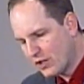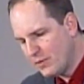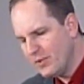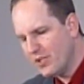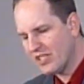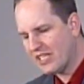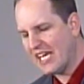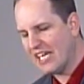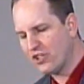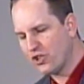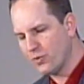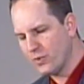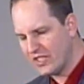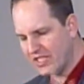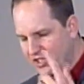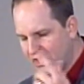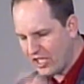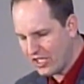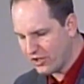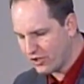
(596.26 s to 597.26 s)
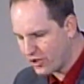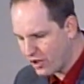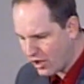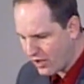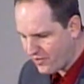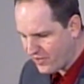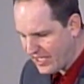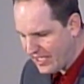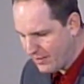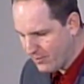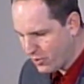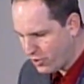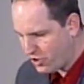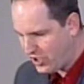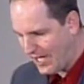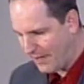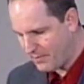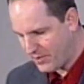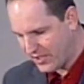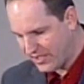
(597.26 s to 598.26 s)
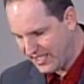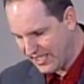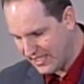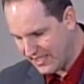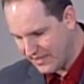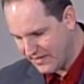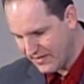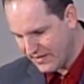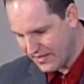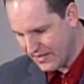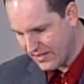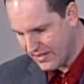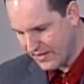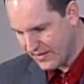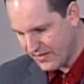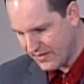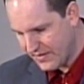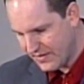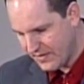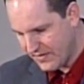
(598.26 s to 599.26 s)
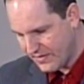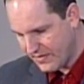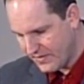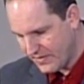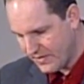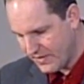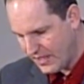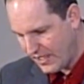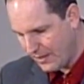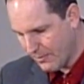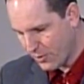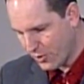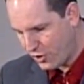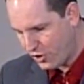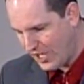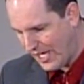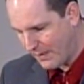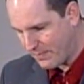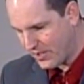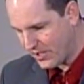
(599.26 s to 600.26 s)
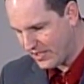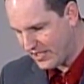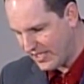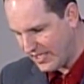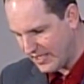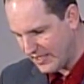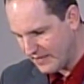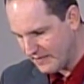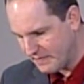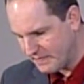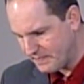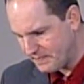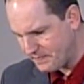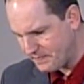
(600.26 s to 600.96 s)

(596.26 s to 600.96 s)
Communication with each other. Turn over to Hebrews chapter 10. Hebrews chapter 10.